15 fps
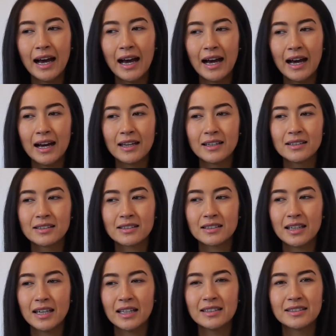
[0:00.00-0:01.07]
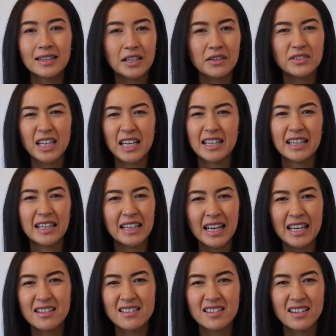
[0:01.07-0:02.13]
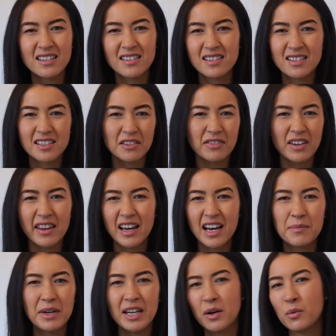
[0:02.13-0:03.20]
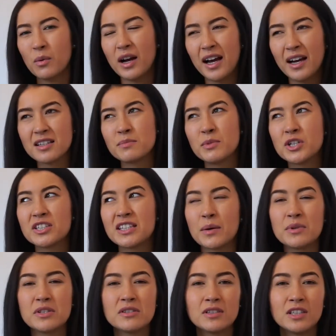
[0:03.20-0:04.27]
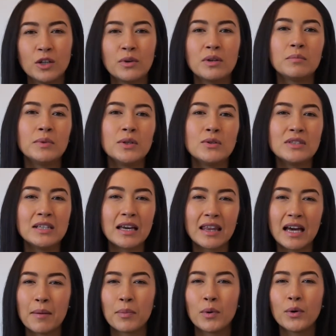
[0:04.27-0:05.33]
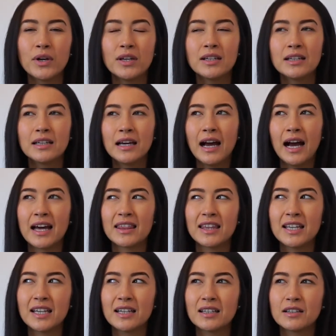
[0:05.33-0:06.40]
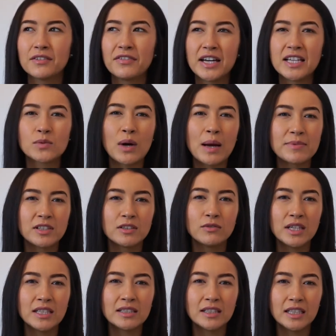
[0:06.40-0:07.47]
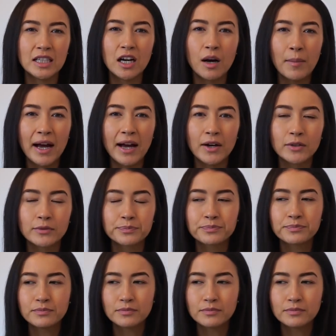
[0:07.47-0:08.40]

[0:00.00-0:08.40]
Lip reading: And instead of taking cleansers and stuff like that, I mean, as much as I was doing beauty at that point, I think face wipes had recently come out.